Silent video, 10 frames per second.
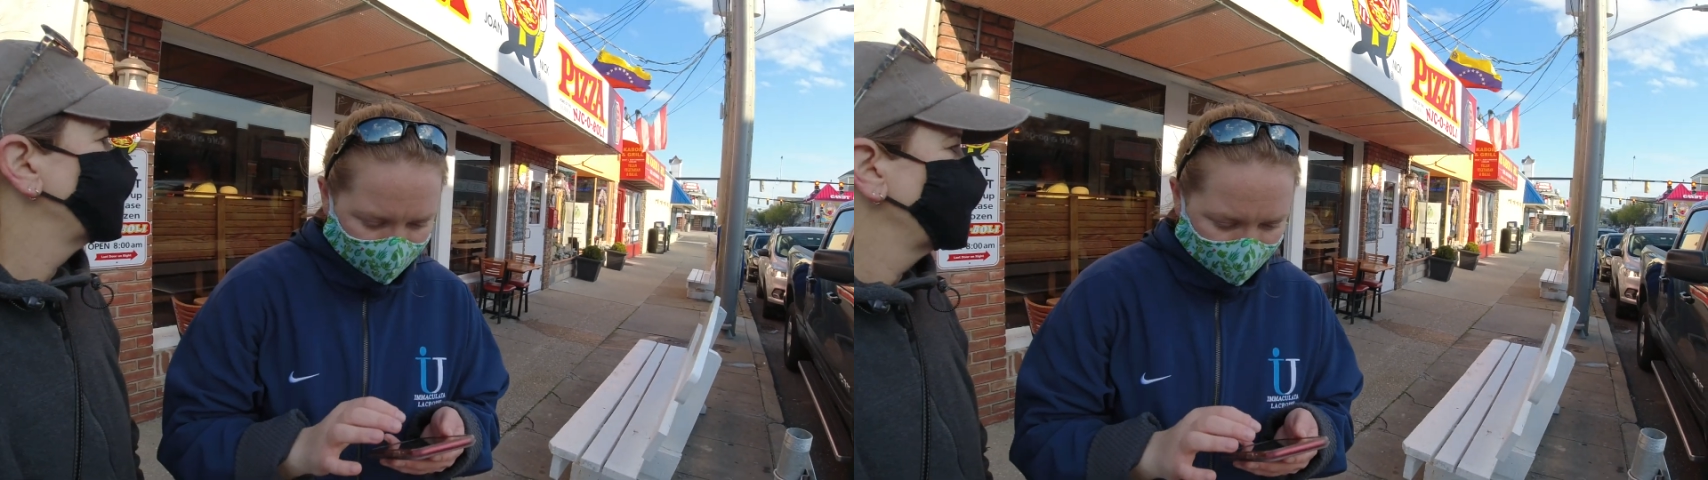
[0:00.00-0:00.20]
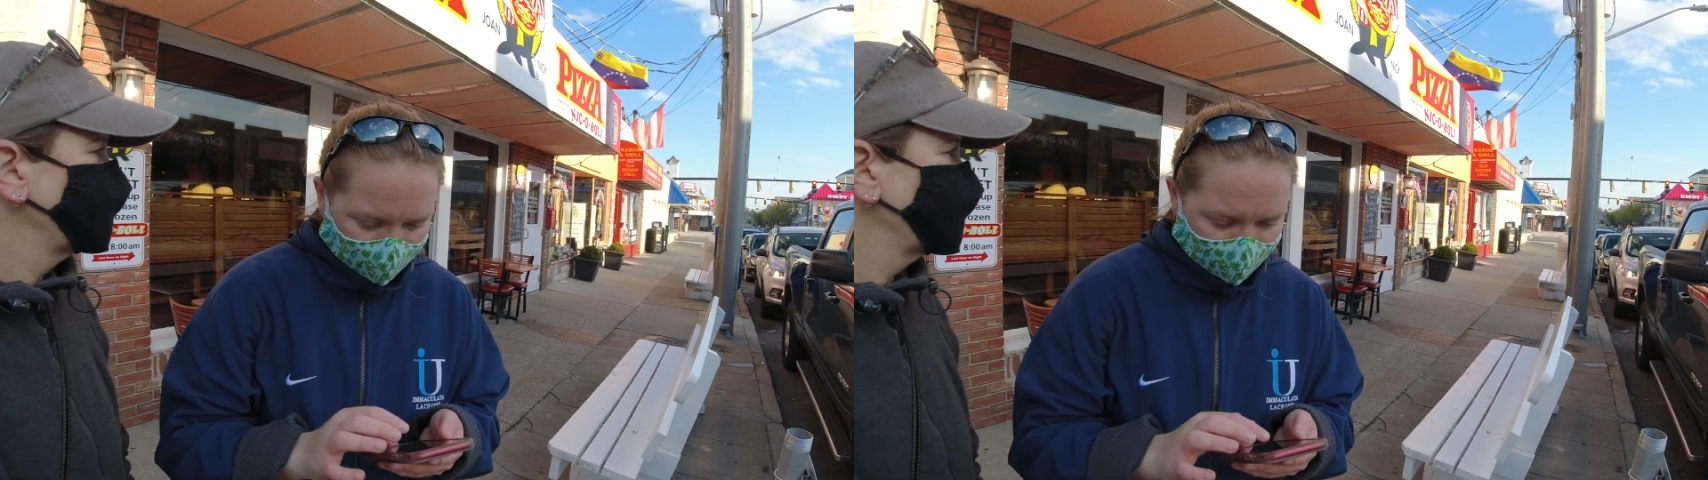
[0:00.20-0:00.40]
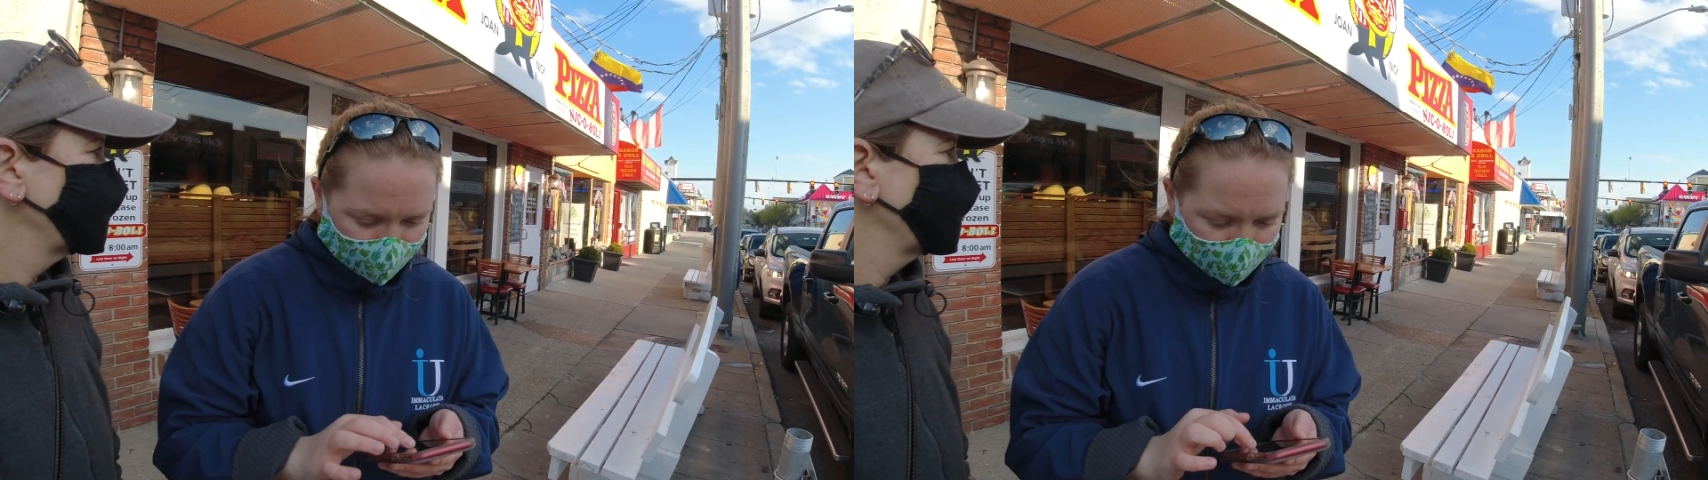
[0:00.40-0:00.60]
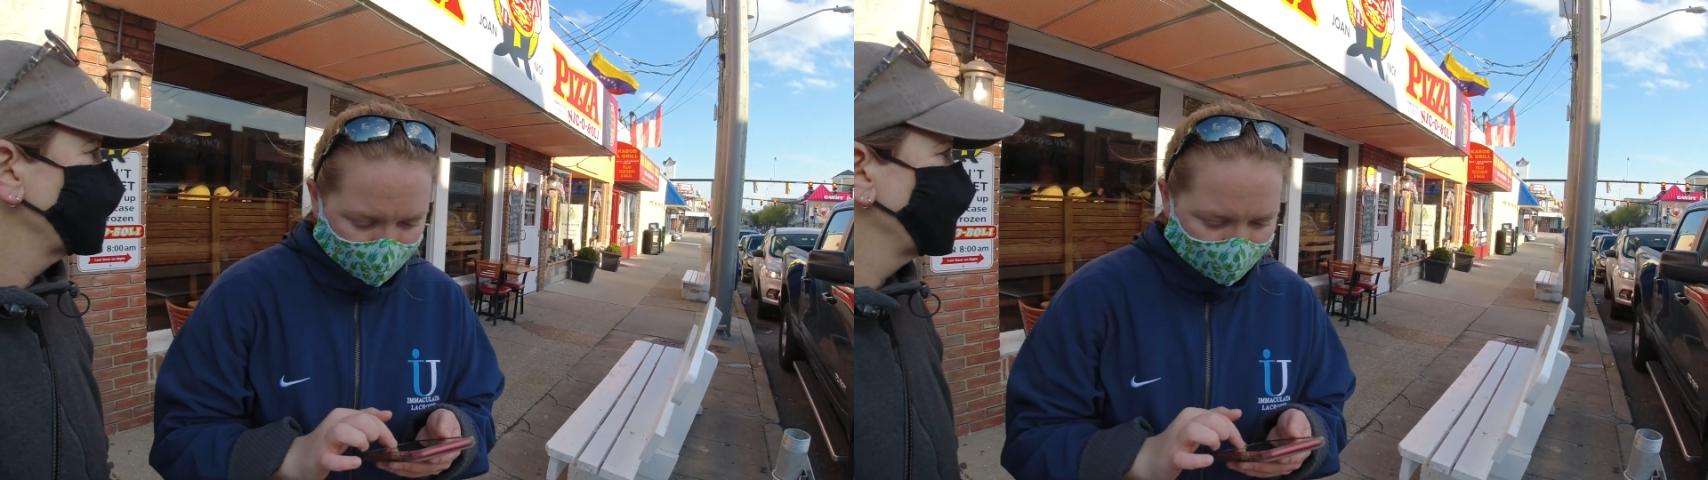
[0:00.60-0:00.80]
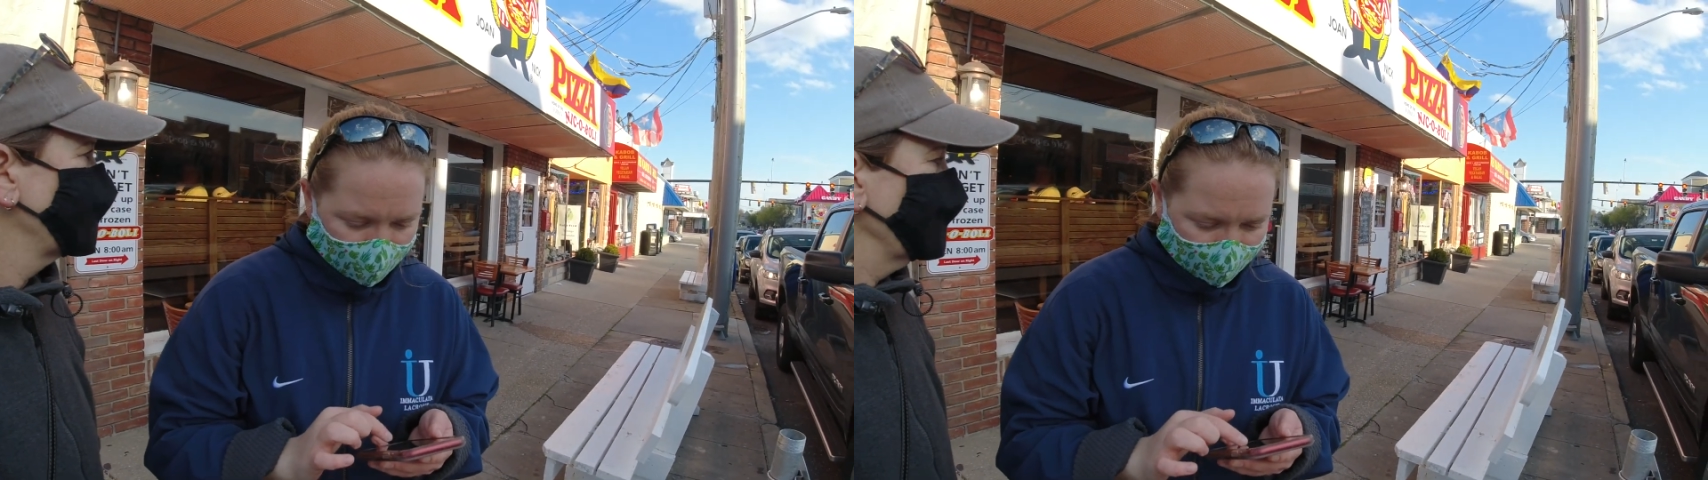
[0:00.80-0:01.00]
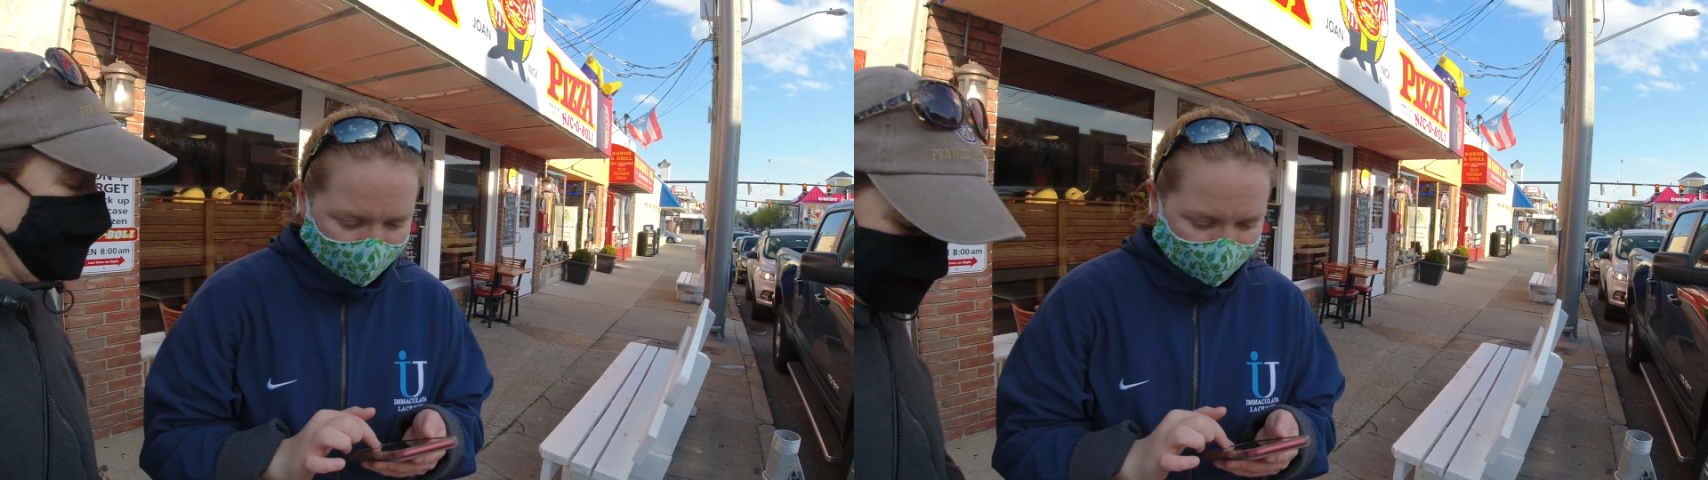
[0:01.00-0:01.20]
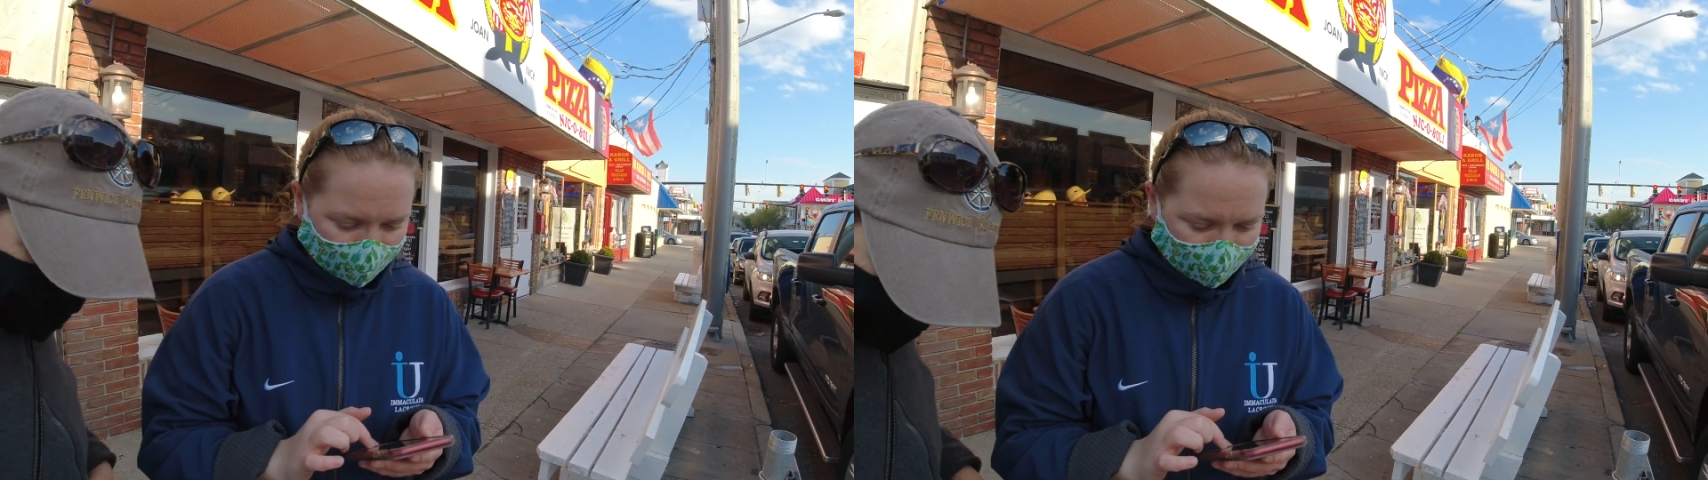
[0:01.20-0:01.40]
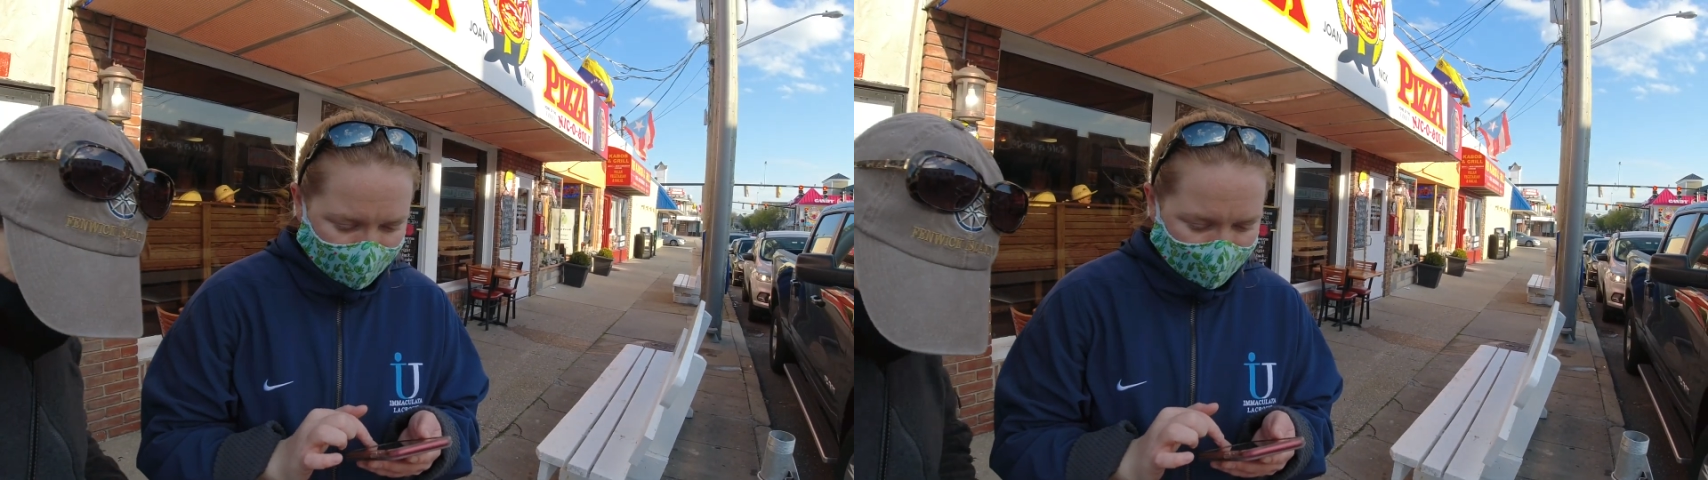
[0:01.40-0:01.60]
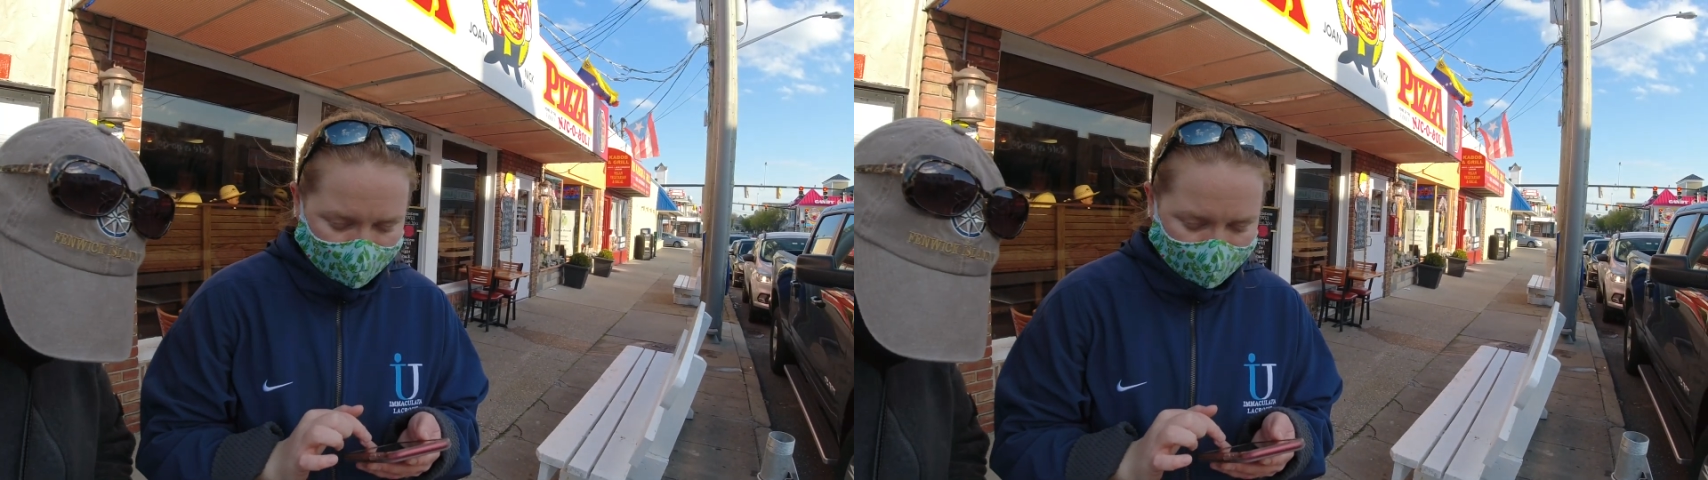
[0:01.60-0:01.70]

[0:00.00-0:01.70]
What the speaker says: the hometown.